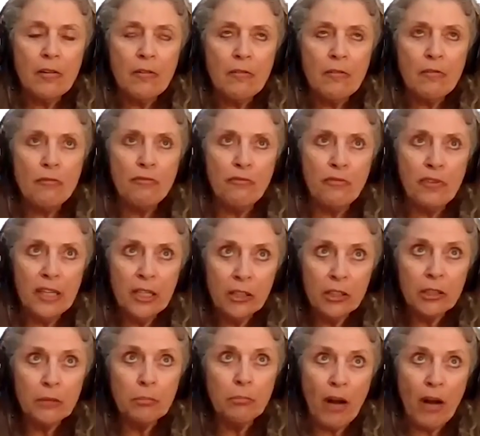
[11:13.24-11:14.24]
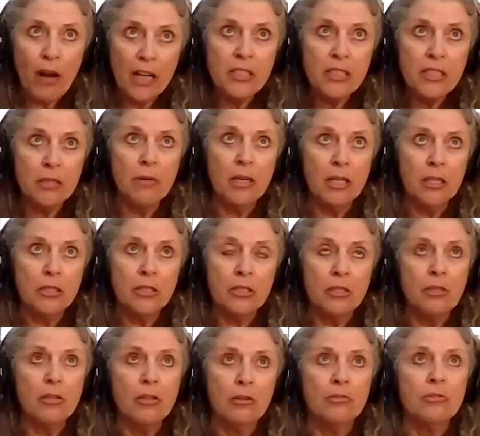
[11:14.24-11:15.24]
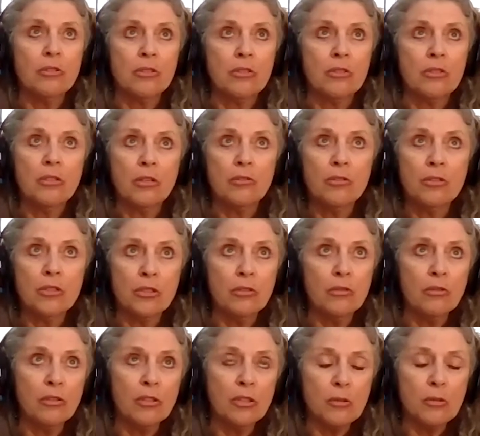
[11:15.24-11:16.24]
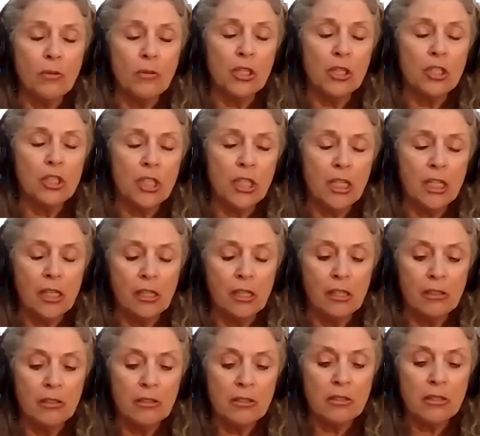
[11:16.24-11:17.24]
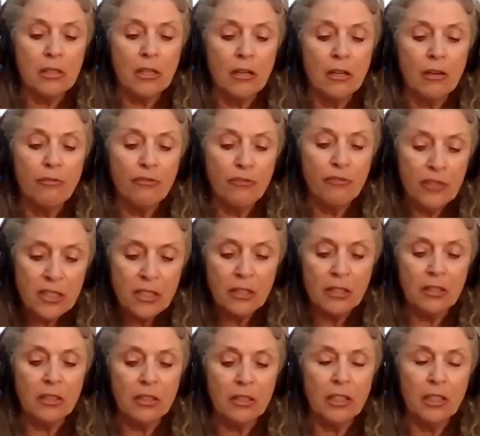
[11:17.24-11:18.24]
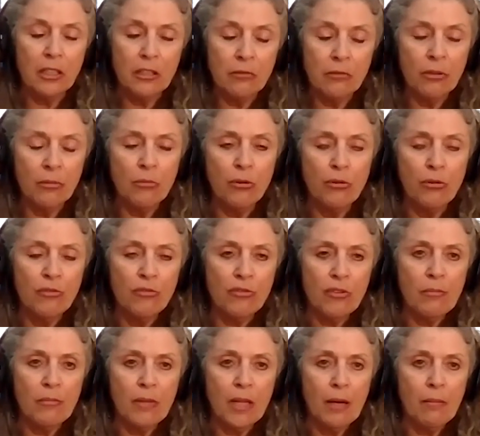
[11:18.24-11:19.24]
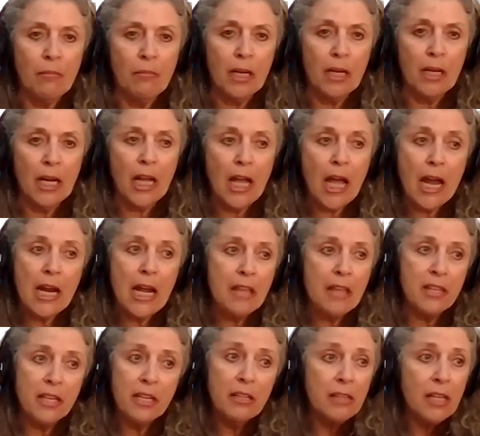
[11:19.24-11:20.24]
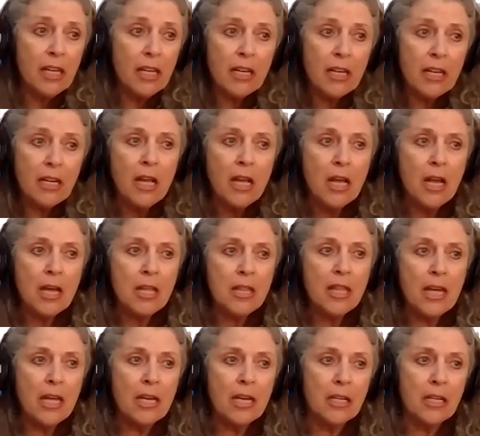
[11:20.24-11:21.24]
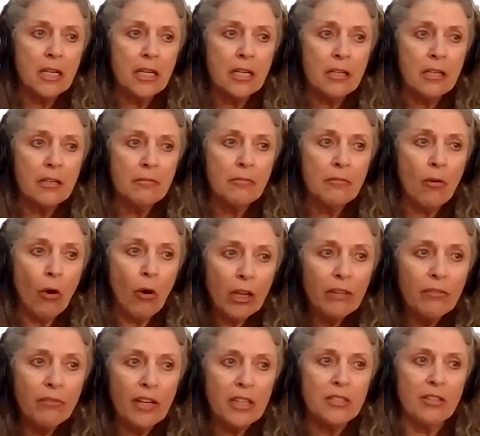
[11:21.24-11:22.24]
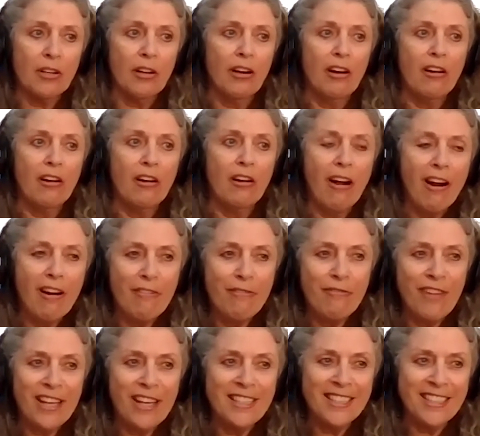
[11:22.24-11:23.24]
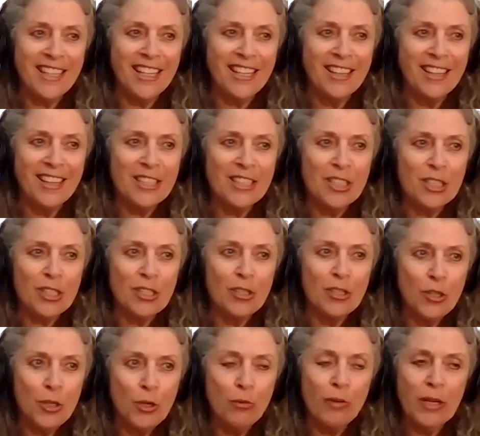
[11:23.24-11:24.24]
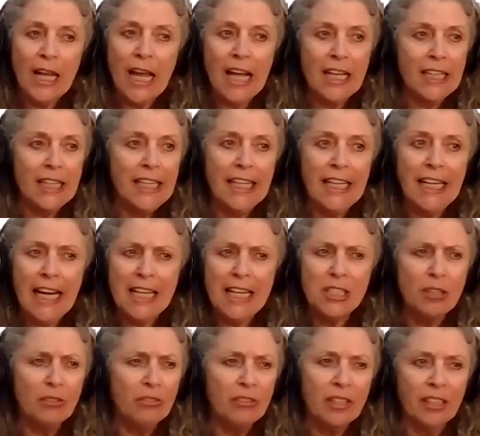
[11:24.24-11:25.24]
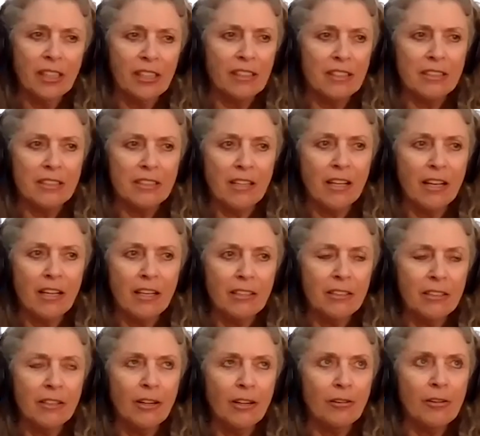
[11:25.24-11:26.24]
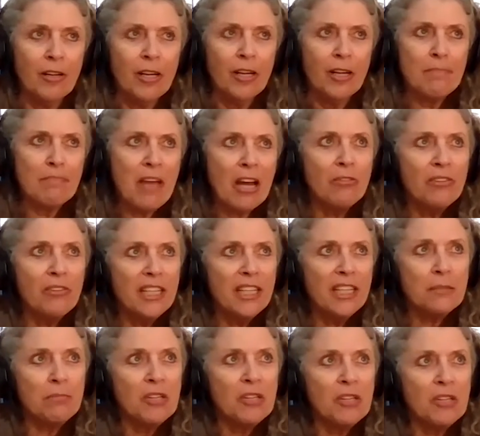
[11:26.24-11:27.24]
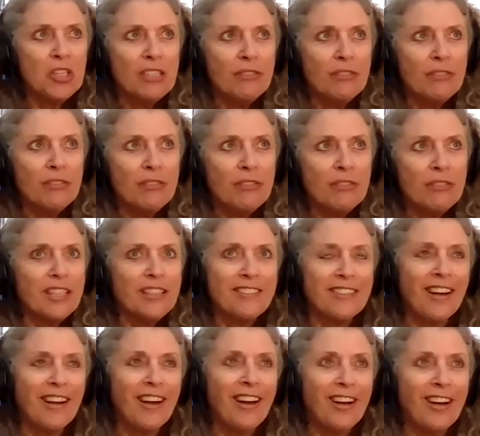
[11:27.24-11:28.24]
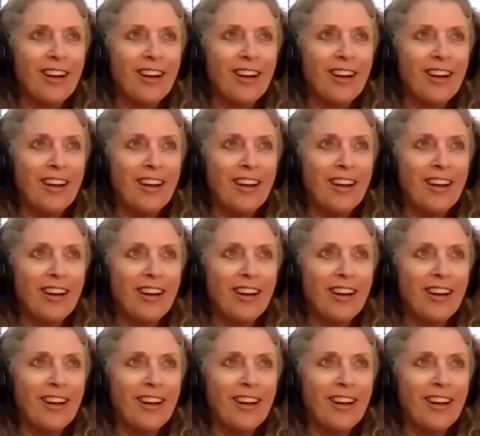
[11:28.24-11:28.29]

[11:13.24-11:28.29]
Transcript: feel proximate to those students when she is physically removed from them. And I think that all of us are facing this new reality. And I don't think it's I don't think it's much different